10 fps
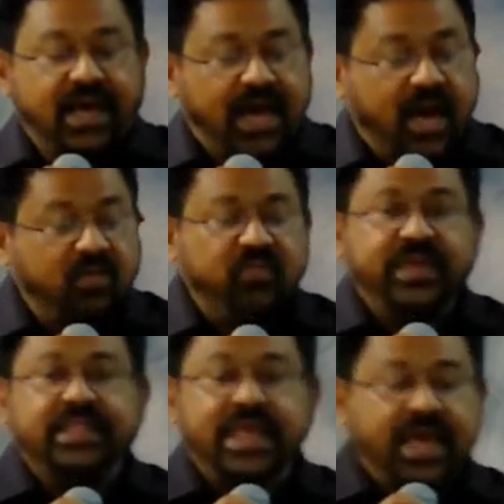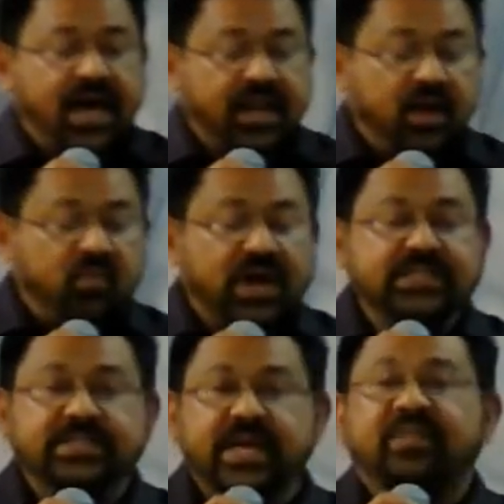how weak they are or what
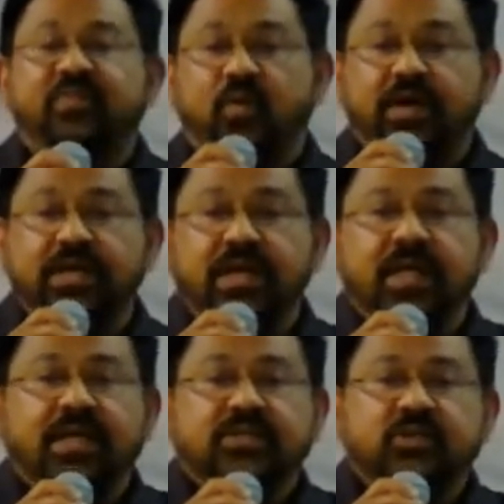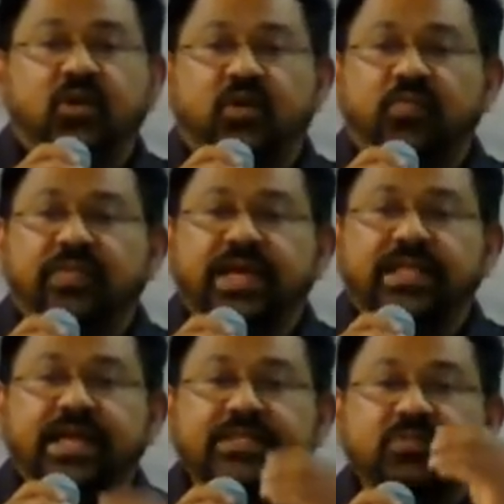is their fault. So
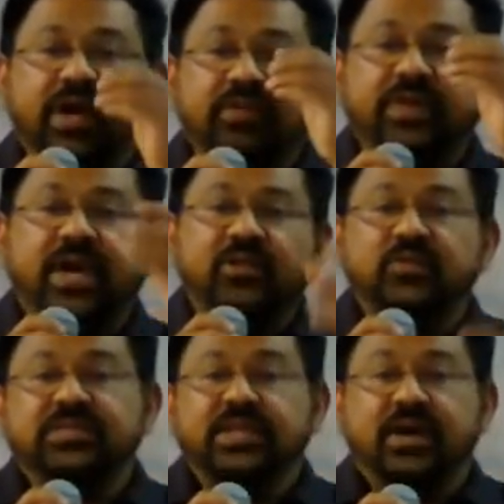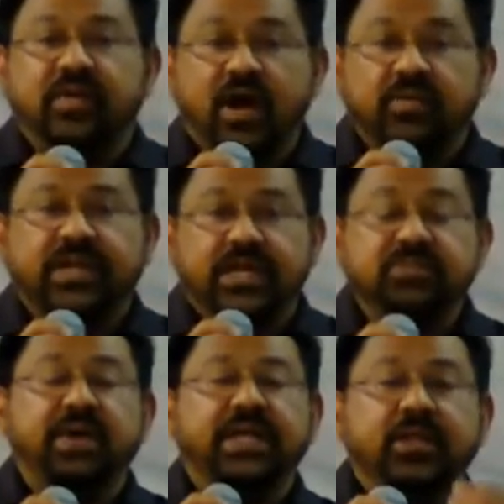that, that's what we are using our outer eyes.
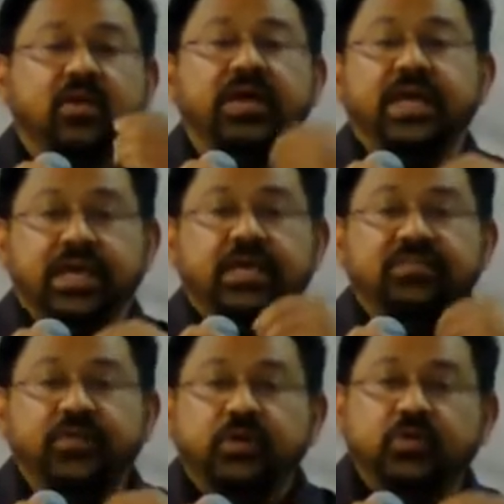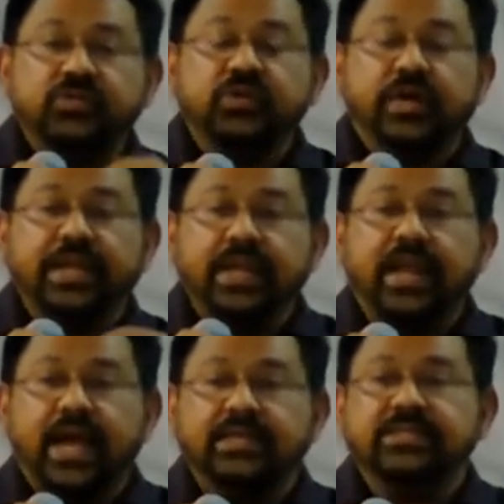But you know, if you use your inner
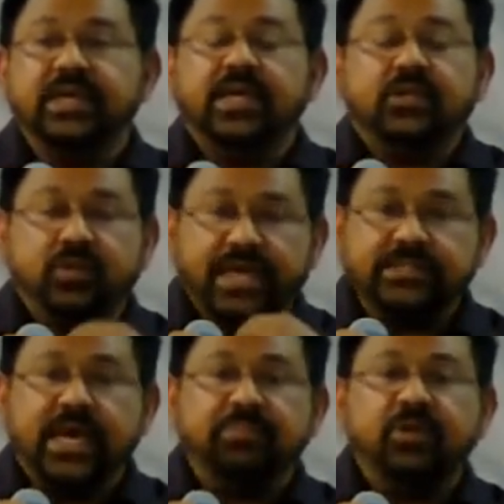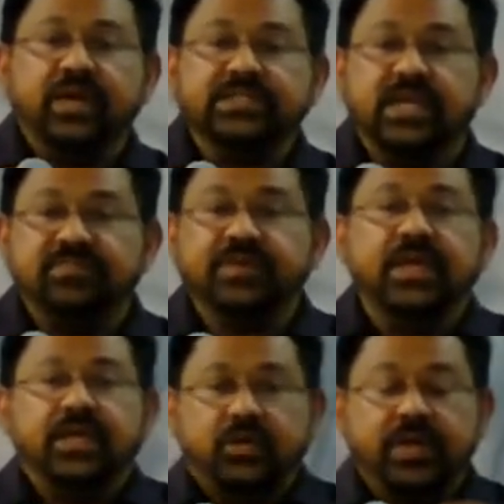eyes to examine yourself,
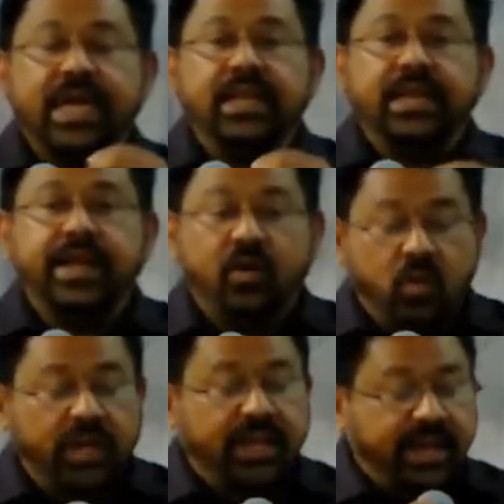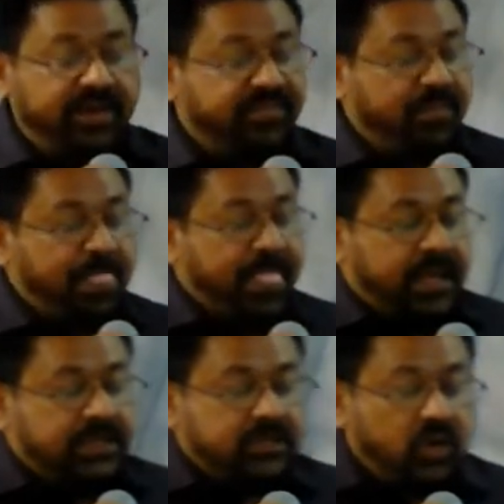you can lead a holy life.
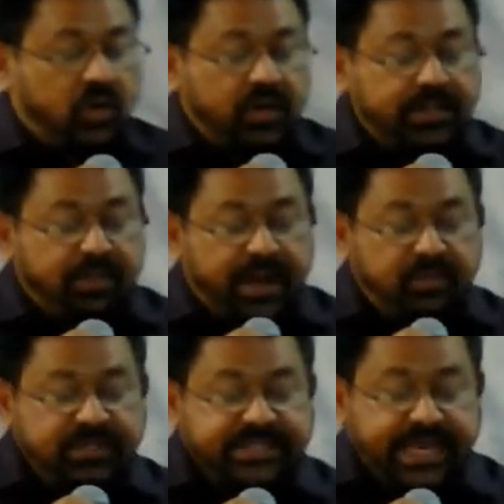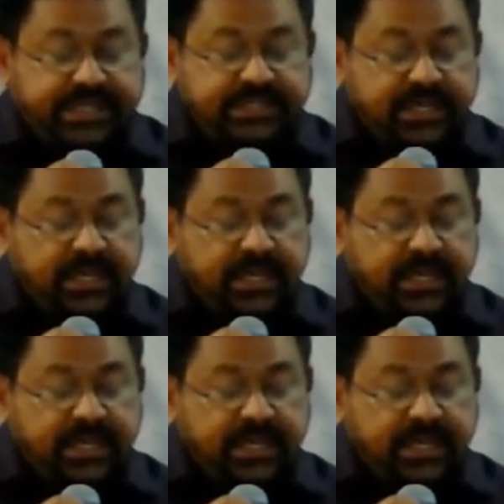So the Bible says,